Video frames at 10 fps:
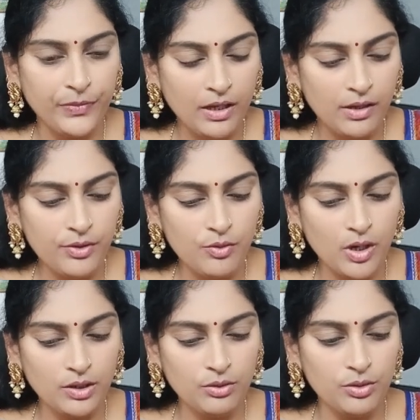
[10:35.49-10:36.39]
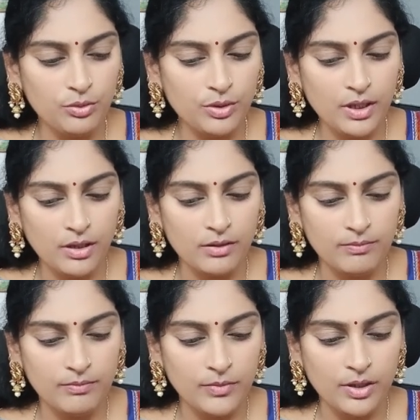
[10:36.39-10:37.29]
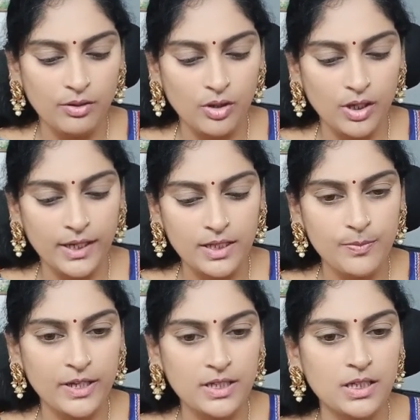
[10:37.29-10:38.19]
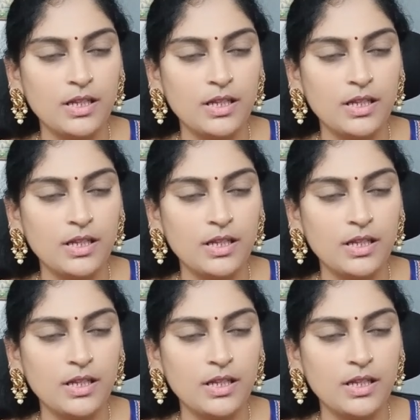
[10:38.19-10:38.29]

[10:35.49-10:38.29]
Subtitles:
If you want to do you are expecting